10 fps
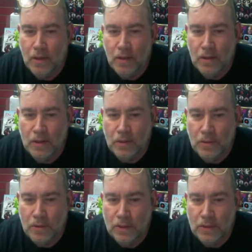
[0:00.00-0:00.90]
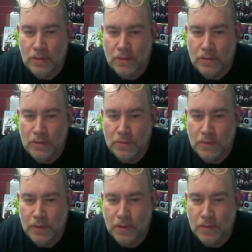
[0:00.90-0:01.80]
Only new releases, just
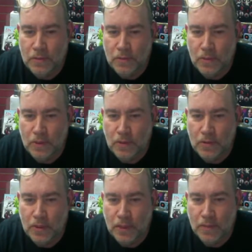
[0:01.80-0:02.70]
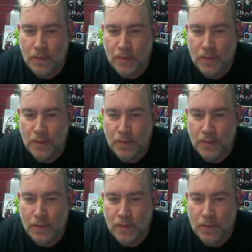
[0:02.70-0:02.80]
because weirdos like